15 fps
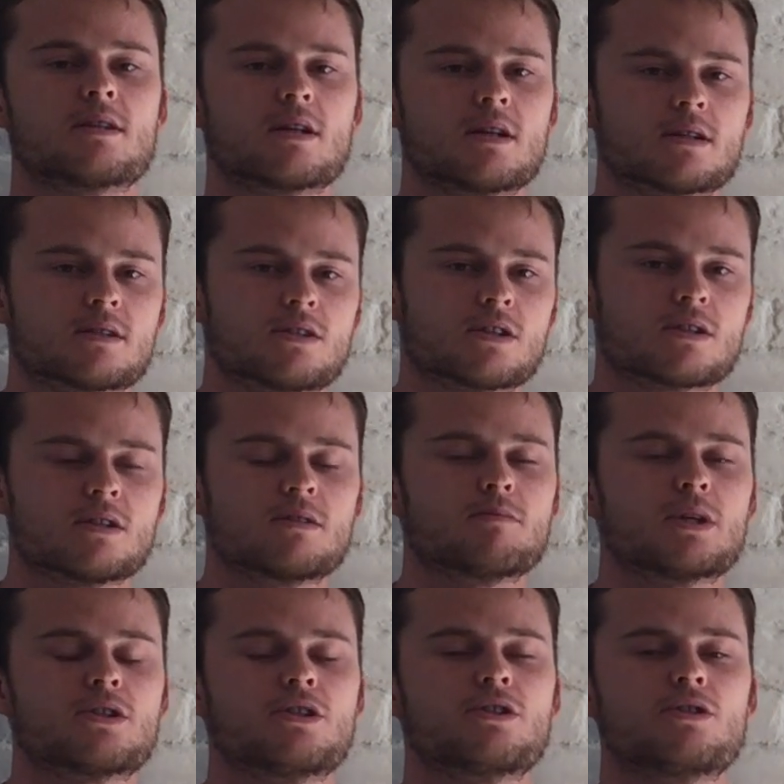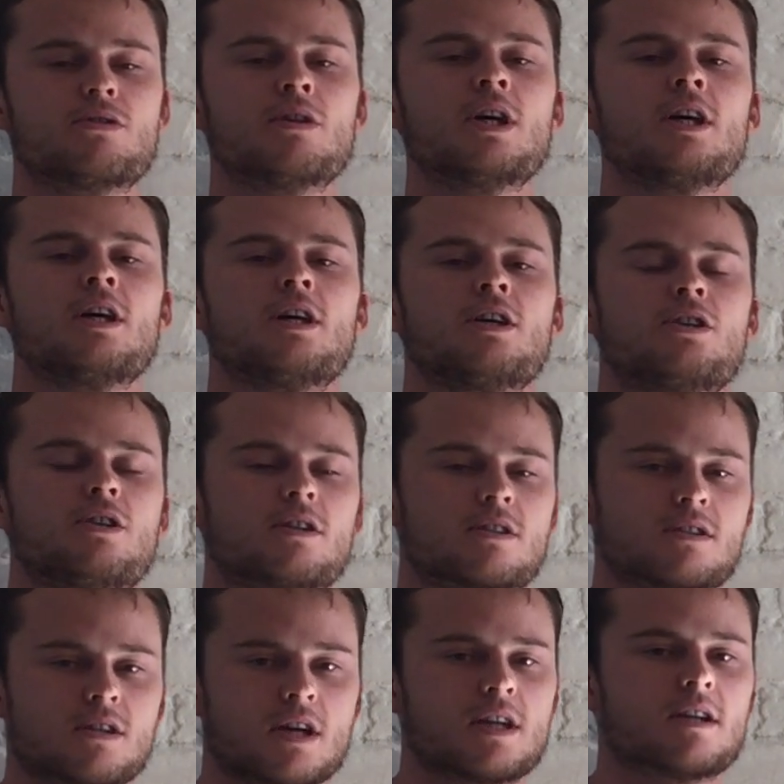to this just as much as you
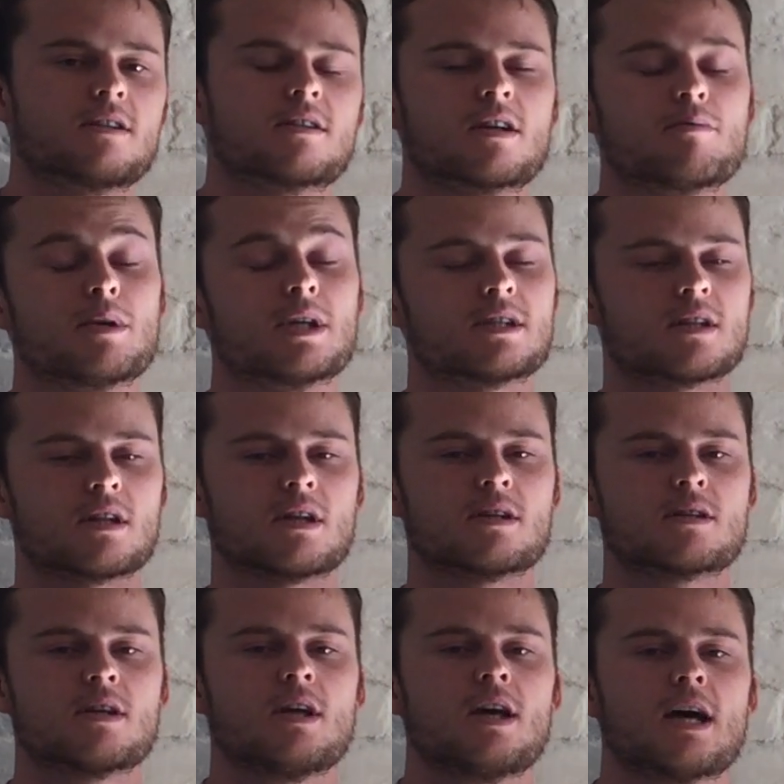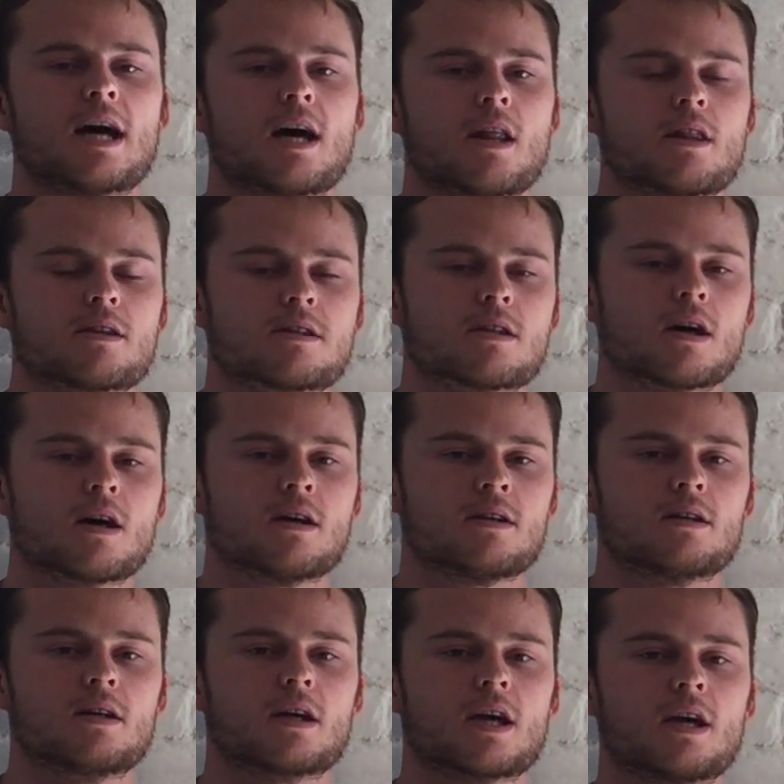decided to commit to this at the start.
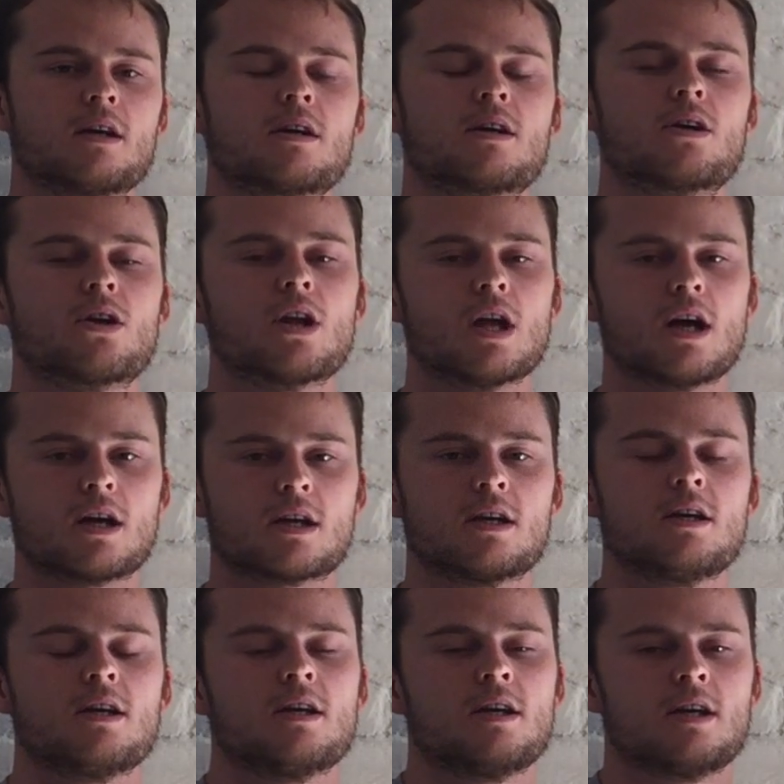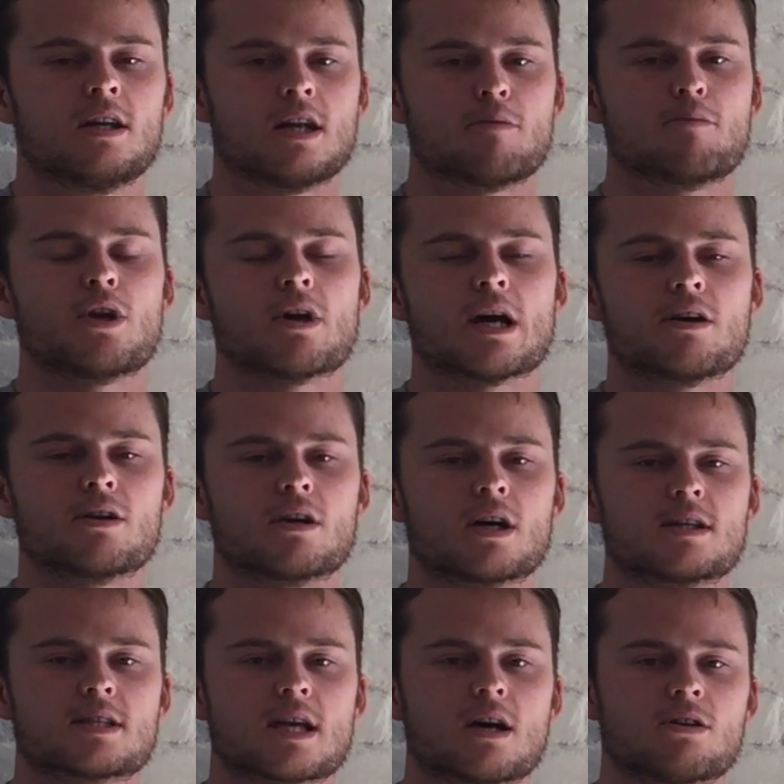Okay, good luck. Let me know how you
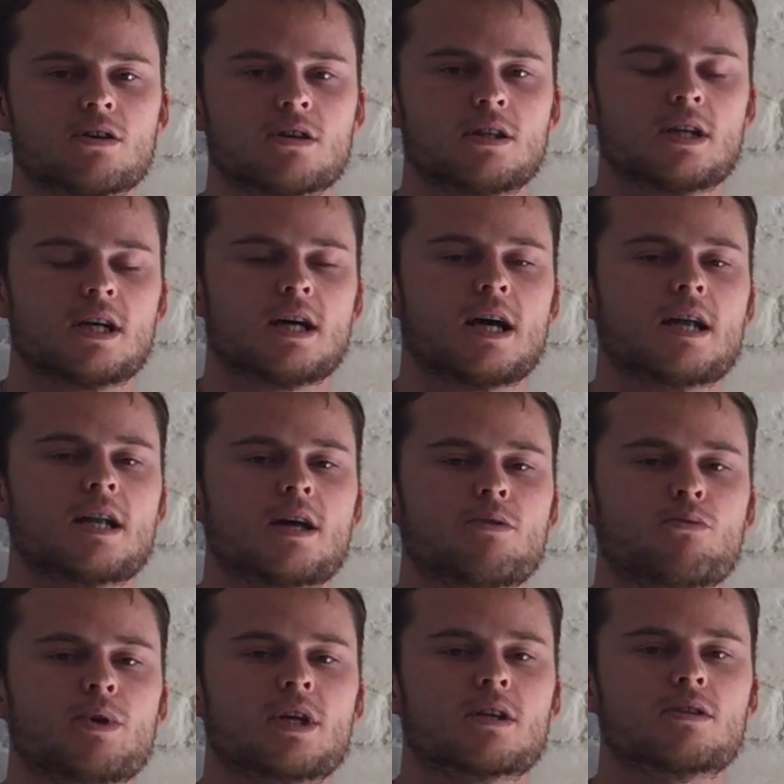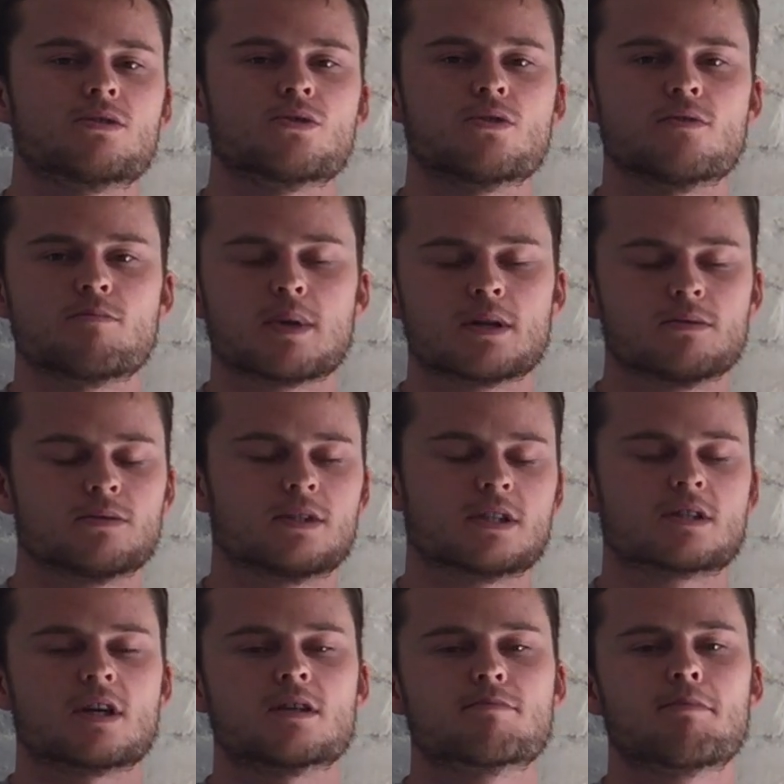guys get on, and then we can sort of
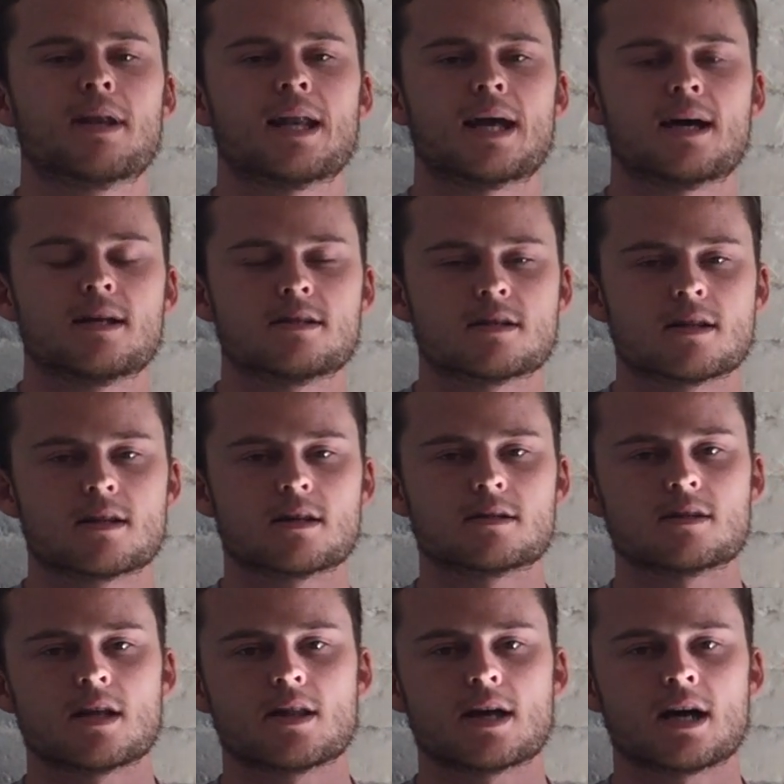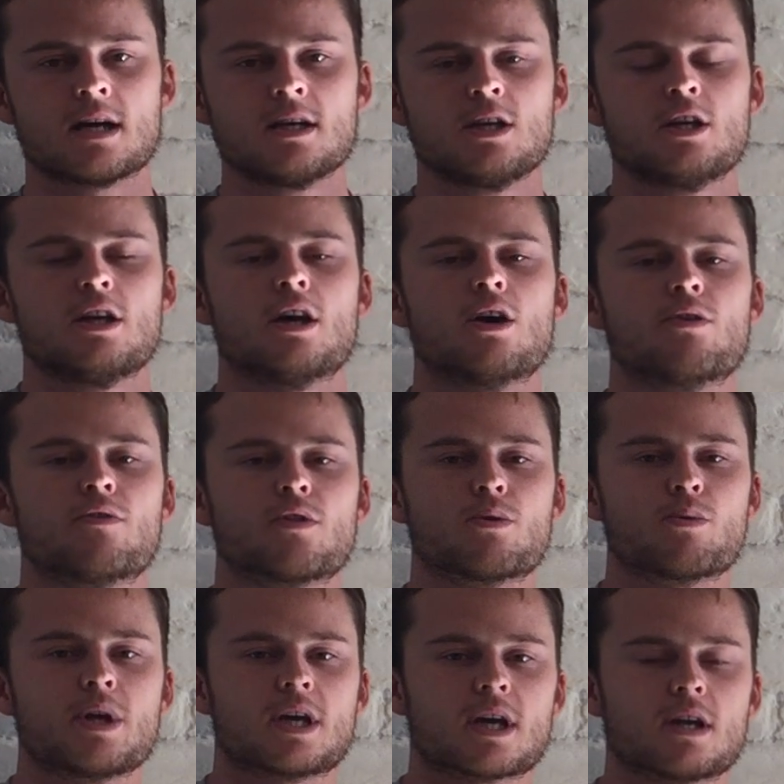discuss plans and things like that over the
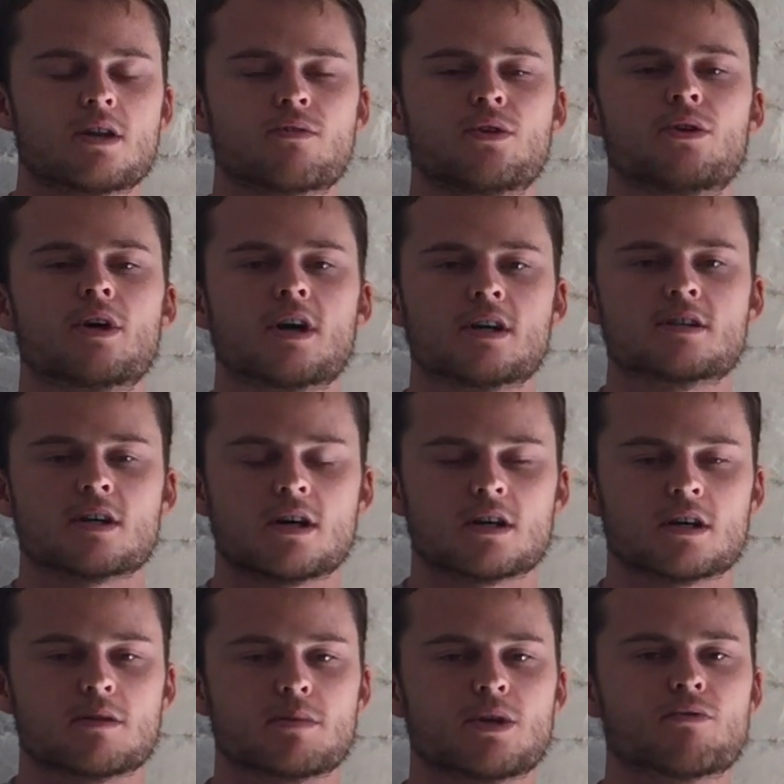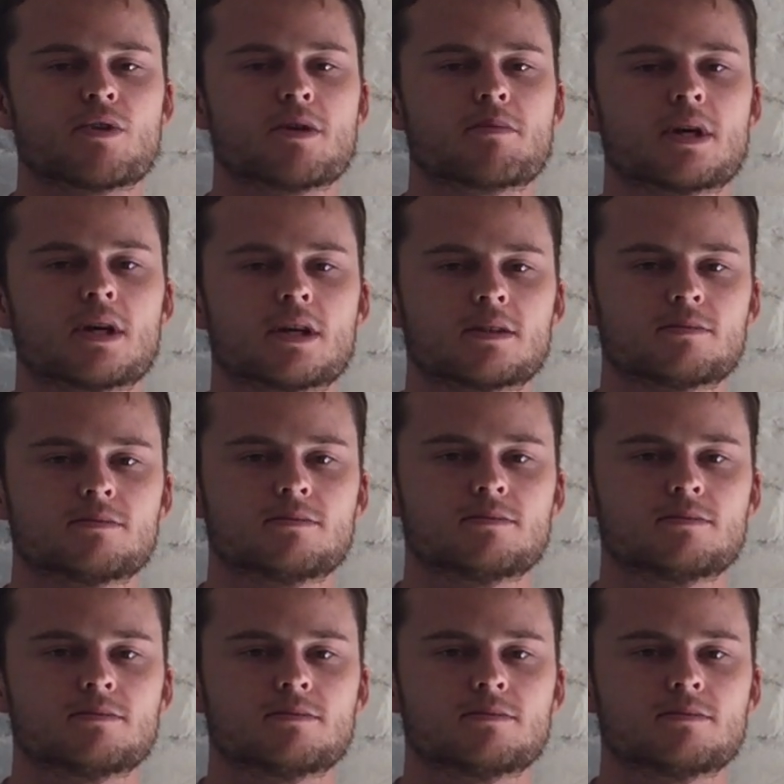weekend if you guys are going to be repeating.